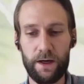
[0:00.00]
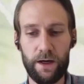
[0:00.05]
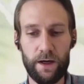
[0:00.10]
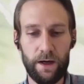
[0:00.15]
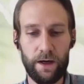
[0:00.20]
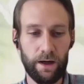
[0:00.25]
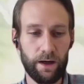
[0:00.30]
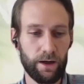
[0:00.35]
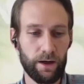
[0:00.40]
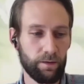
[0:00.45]

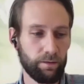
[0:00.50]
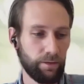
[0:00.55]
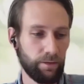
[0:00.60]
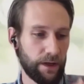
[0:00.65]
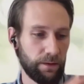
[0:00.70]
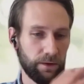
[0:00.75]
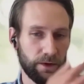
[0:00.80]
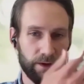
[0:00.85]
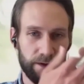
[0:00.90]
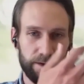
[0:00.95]

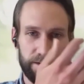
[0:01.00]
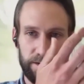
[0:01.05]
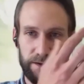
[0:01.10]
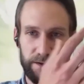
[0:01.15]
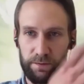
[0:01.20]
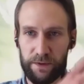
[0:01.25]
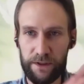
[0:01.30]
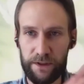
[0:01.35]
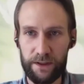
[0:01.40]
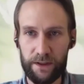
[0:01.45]
maybe also
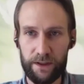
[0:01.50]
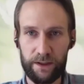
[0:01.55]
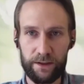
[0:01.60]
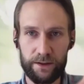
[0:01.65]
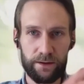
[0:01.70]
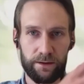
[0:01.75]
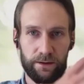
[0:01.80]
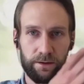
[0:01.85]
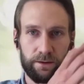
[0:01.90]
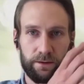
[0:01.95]
speaking
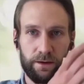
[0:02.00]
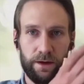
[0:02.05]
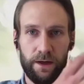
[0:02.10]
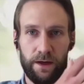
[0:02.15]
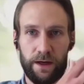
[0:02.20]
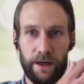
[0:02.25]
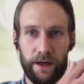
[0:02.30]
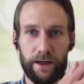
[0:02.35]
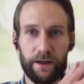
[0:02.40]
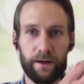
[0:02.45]
to,
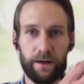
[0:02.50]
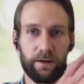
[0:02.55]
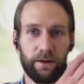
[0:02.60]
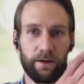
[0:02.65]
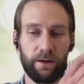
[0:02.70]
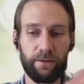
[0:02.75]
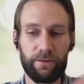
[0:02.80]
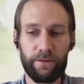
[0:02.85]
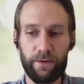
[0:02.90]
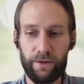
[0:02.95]
I don't know,
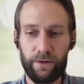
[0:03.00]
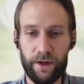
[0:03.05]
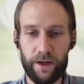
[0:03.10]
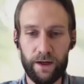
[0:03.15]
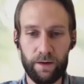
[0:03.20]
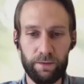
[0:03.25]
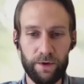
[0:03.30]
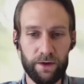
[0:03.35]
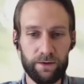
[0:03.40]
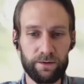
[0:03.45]
if you think
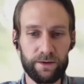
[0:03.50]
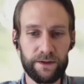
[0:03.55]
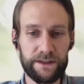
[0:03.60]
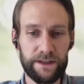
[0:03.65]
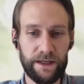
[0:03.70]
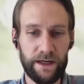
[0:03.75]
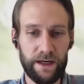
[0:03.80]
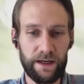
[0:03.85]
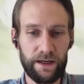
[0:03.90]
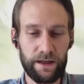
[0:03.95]
about
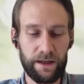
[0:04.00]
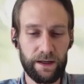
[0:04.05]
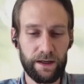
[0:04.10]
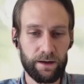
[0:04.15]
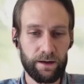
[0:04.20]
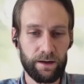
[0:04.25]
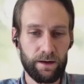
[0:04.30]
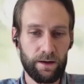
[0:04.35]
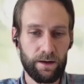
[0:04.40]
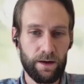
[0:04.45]

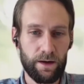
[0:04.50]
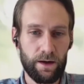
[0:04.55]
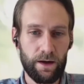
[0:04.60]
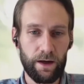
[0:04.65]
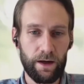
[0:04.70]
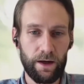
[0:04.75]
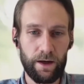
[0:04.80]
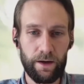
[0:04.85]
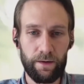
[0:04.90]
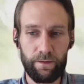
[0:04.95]
recycling,
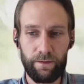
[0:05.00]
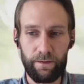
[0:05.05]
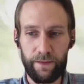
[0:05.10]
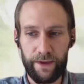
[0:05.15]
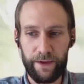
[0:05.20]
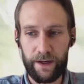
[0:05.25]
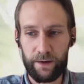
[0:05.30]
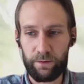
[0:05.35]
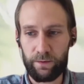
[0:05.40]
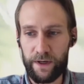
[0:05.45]

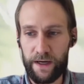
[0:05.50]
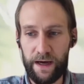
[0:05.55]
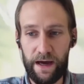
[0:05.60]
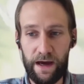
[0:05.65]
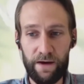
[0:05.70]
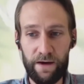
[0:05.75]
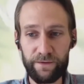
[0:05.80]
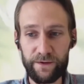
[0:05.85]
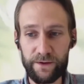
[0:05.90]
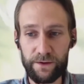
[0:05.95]
then we
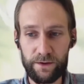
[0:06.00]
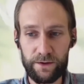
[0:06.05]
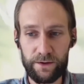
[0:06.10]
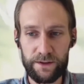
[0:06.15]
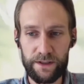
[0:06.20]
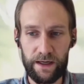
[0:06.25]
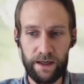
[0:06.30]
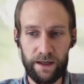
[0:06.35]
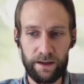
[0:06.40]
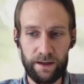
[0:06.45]
have to
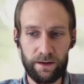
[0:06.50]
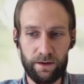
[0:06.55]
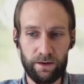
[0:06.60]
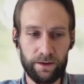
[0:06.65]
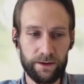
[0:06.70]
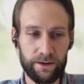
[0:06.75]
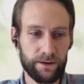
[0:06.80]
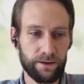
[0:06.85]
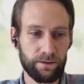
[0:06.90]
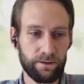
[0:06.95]
take
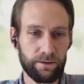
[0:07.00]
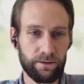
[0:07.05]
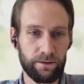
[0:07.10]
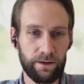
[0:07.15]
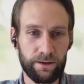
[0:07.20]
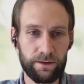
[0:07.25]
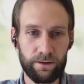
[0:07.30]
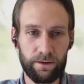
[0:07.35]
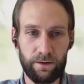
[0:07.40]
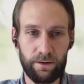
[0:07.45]
also
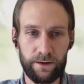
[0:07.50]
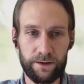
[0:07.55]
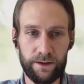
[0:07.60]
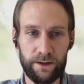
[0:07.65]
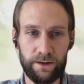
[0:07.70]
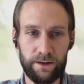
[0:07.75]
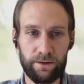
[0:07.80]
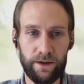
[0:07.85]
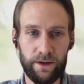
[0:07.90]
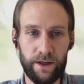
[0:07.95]
into
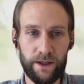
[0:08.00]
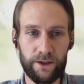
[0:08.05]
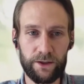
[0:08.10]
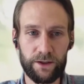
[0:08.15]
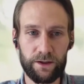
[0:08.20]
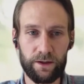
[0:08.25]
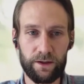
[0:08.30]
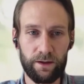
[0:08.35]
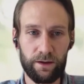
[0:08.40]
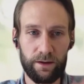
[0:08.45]

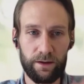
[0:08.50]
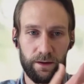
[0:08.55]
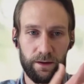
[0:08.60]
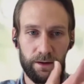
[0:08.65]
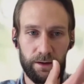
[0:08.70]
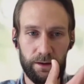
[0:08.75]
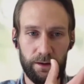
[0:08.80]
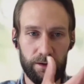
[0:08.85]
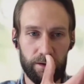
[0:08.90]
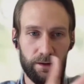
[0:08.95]
consideration
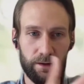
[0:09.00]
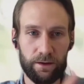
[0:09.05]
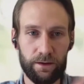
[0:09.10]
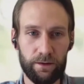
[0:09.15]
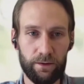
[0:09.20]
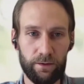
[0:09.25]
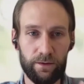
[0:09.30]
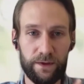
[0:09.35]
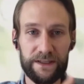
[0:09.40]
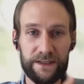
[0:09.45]
the
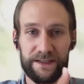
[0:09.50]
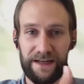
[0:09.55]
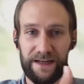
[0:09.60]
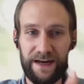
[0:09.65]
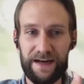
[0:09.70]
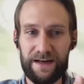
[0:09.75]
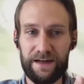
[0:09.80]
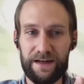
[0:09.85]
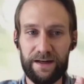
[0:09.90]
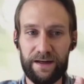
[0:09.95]

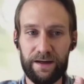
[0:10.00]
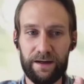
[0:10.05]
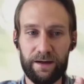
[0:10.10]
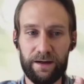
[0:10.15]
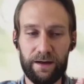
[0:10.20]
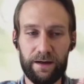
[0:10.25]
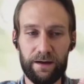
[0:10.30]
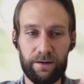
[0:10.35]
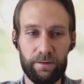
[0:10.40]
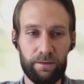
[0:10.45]
recycling
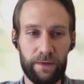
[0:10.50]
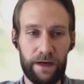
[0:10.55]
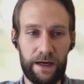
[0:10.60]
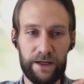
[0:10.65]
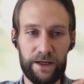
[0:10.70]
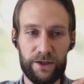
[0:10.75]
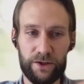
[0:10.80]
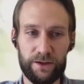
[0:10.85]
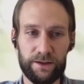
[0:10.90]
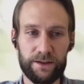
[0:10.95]

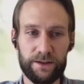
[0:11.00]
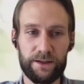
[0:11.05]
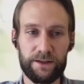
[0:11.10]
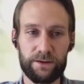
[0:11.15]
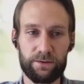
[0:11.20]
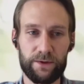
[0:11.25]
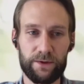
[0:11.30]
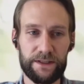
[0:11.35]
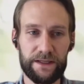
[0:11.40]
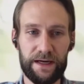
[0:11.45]

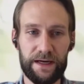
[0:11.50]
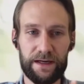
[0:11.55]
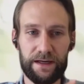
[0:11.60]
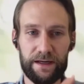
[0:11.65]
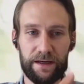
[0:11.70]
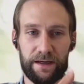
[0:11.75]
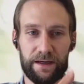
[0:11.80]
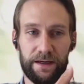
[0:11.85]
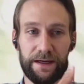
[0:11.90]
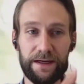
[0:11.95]
agencies,
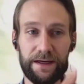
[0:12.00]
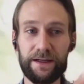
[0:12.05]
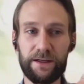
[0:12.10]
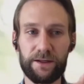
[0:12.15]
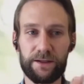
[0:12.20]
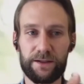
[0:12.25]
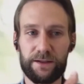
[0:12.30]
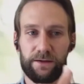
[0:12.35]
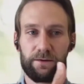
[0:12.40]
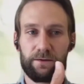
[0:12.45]
recycling
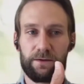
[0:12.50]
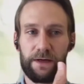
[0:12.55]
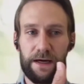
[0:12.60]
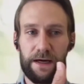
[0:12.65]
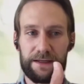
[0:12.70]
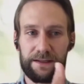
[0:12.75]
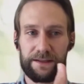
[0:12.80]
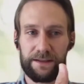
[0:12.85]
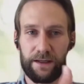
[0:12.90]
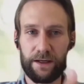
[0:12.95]
industry
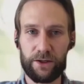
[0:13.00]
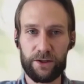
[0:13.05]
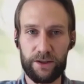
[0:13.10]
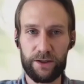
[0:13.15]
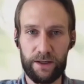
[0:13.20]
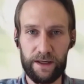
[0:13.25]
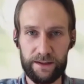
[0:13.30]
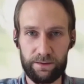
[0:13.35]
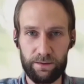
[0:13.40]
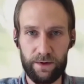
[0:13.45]
as such
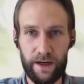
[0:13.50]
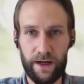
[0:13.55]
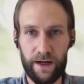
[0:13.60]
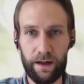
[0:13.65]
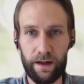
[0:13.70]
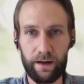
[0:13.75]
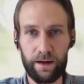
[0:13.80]
as well.